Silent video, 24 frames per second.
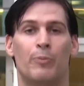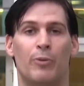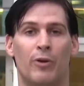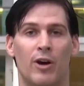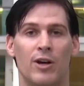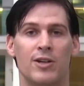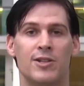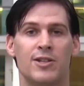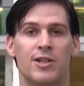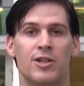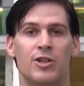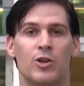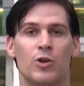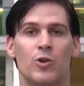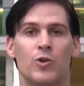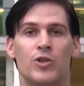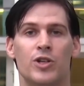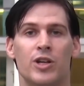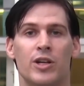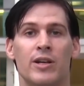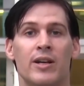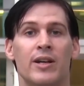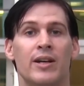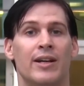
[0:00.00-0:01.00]
With
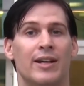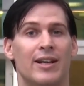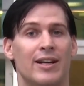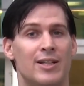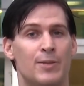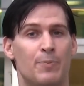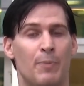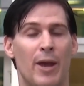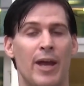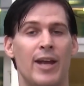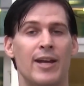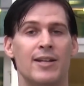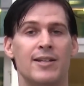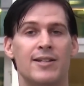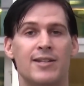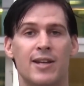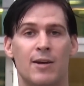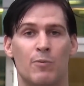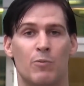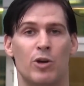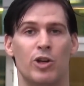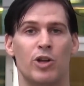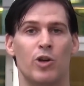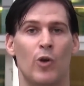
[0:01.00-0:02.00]
prostitution, it's paying
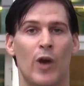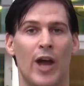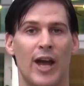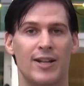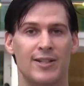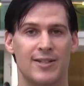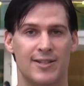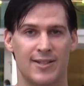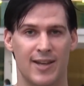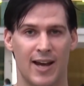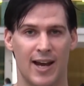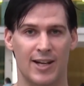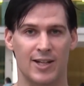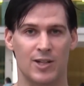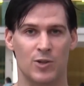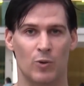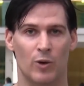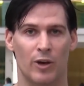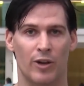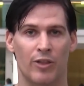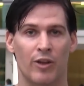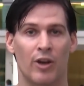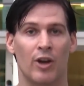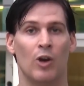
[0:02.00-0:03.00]
someone you had sex
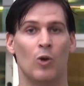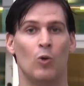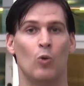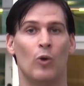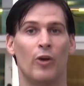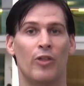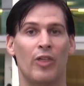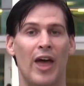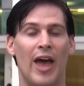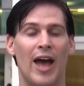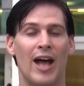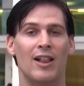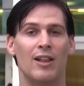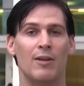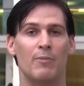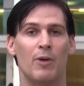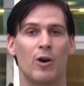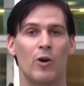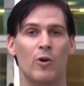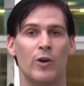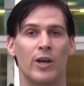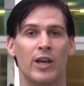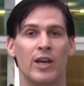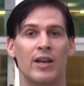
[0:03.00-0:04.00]
with. With
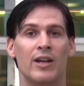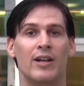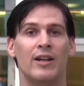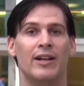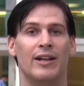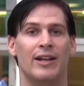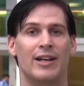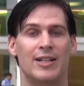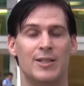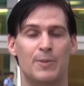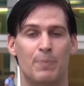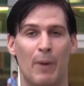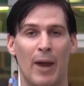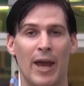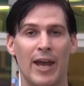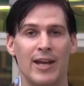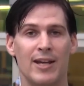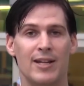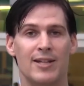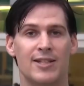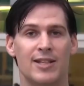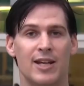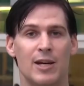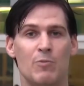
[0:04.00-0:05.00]
alimony, it's
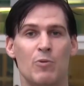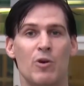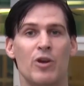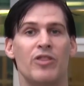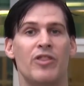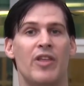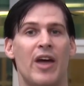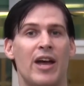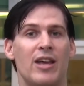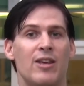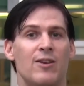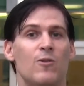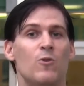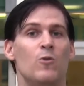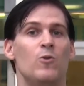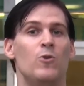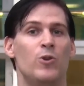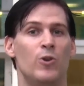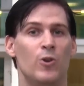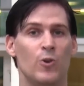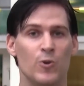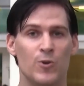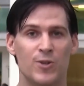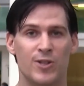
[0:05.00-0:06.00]
paying someone that you
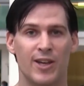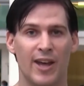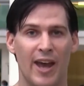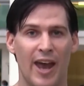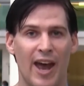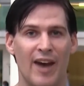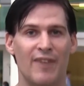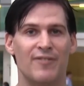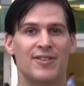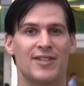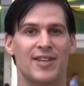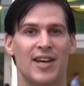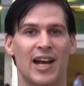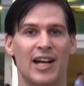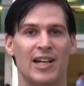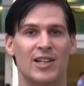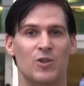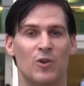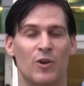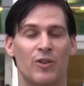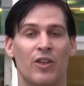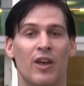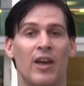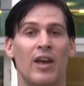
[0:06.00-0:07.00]
used to have
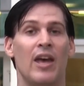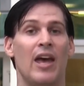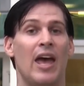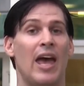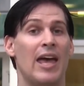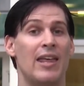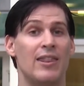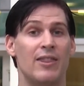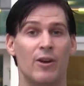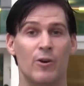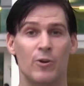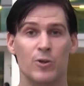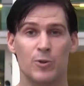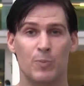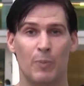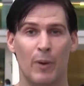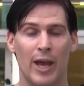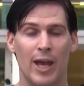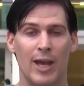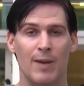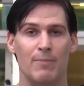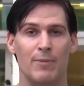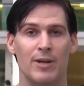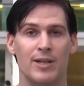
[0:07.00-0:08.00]
sex with, and those
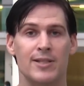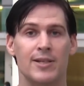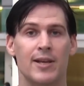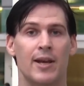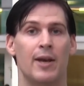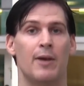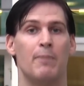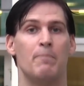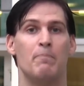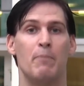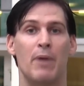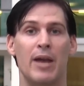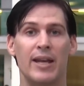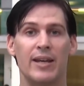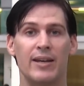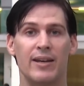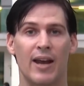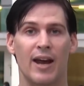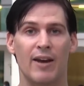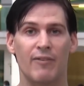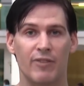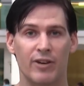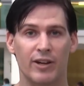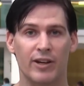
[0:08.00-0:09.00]
payments may
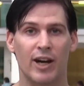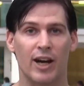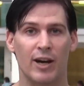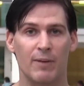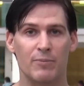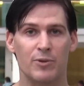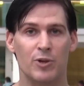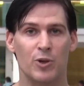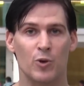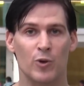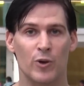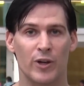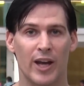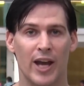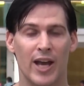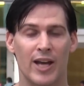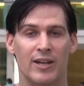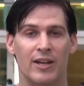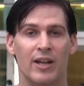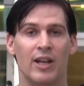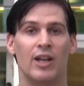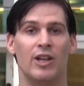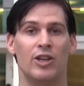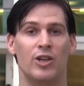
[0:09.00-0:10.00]
never come to an
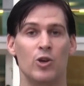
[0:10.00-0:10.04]
end.